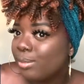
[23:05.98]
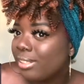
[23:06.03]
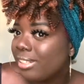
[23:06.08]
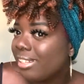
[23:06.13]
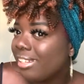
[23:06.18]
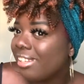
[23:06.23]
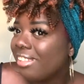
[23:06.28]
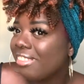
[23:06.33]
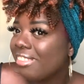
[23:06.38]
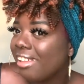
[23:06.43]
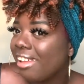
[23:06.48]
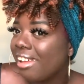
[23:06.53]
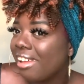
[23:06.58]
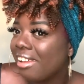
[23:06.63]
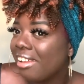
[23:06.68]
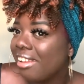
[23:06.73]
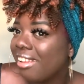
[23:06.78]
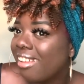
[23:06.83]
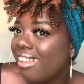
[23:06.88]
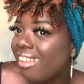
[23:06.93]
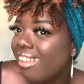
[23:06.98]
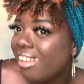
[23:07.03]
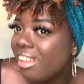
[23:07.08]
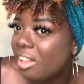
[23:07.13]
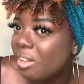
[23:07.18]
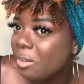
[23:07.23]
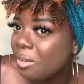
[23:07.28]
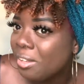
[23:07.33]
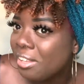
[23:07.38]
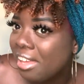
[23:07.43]
look at that.
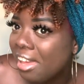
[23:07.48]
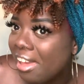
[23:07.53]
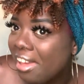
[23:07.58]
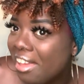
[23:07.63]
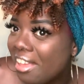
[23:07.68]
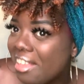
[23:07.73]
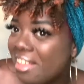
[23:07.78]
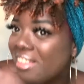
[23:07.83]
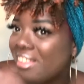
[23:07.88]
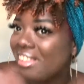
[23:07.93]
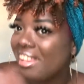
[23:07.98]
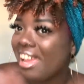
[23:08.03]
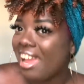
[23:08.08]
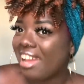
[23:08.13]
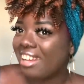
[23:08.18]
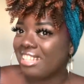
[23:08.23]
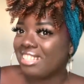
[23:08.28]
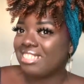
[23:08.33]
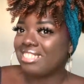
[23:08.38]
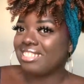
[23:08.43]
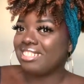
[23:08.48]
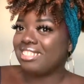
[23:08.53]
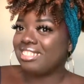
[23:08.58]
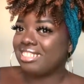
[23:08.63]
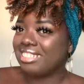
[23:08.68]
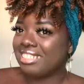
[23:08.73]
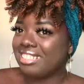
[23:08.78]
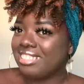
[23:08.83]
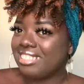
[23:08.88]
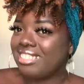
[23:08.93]
Okay,
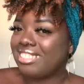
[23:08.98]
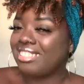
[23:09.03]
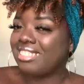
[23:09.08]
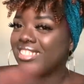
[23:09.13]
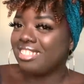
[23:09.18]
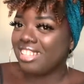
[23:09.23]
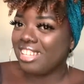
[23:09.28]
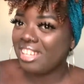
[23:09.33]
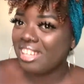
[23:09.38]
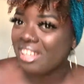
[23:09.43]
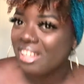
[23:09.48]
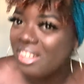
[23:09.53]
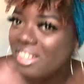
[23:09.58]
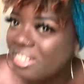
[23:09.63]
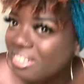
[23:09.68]
Gladys, I see you.